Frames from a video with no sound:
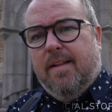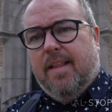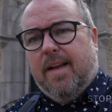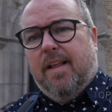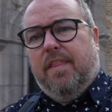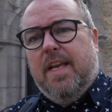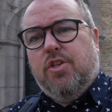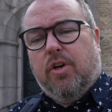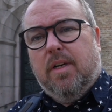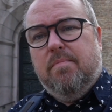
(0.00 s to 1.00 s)
the
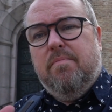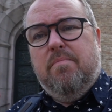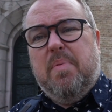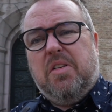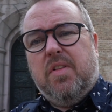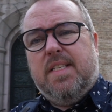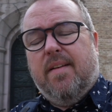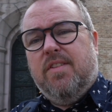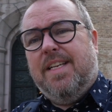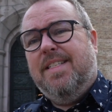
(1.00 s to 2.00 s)
cathedral built in the
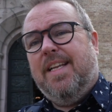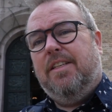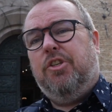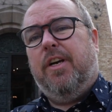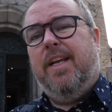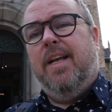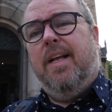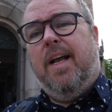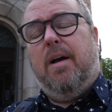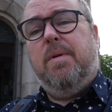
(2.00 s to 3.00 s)
17th century
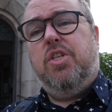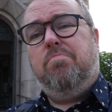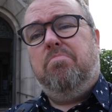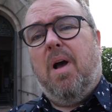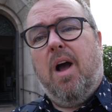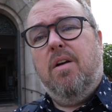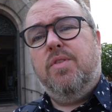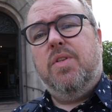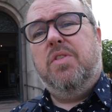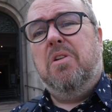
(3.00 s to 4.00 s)
and which
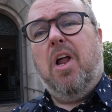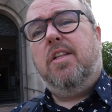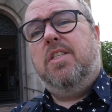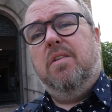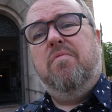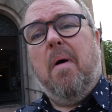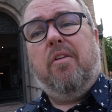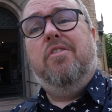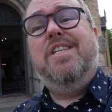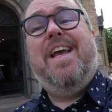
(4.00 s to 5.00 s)
houses lots of
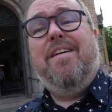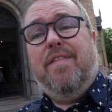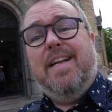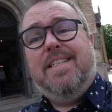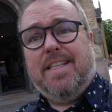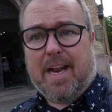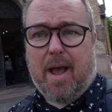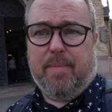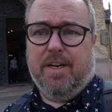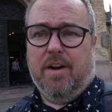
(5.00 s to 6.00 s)
modern day events that
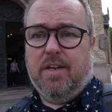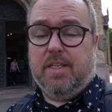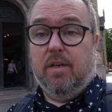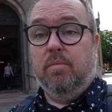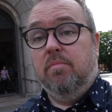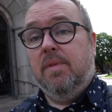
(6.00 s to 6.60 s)
happen in Oslo.